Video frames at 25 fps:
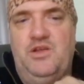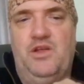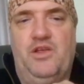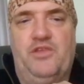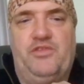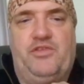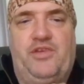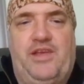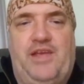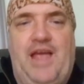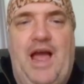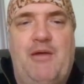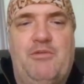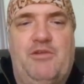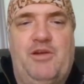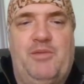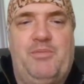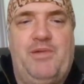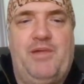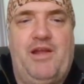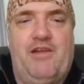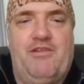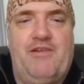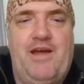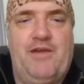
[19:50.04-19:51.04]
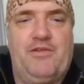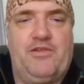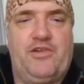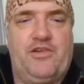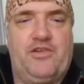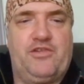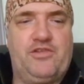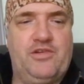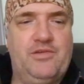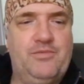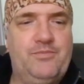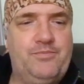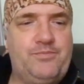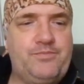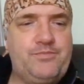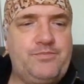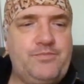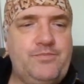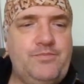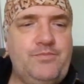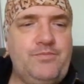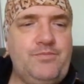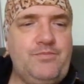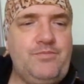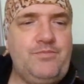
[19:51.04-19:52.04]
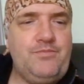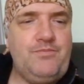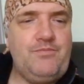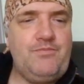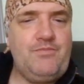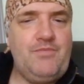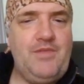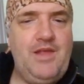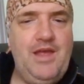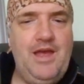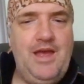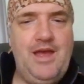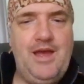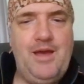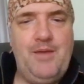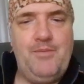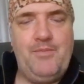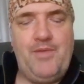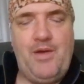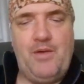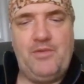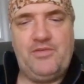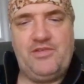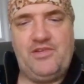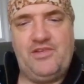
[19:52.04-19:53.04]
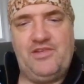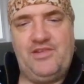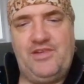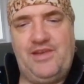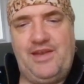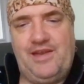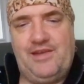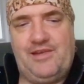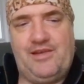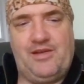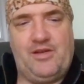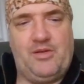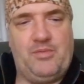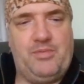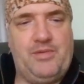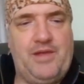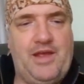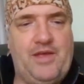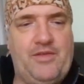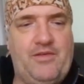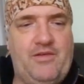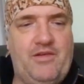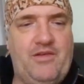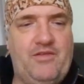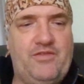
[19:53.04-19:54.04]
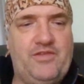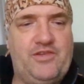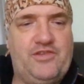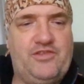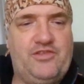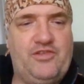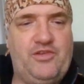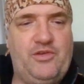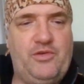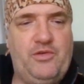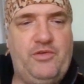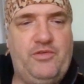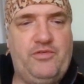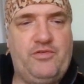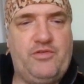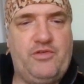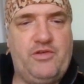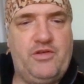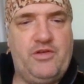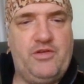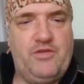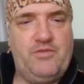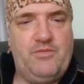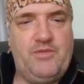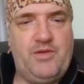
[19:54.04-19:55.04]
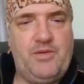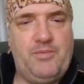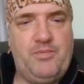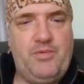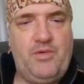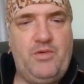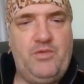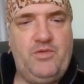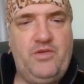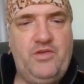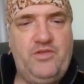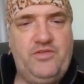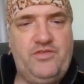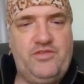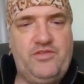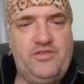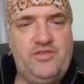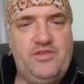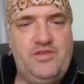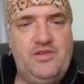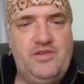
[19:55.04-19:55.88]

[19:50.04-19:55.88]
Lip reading: So I can't really play around it. That was a neat little play there of a do for my opponent.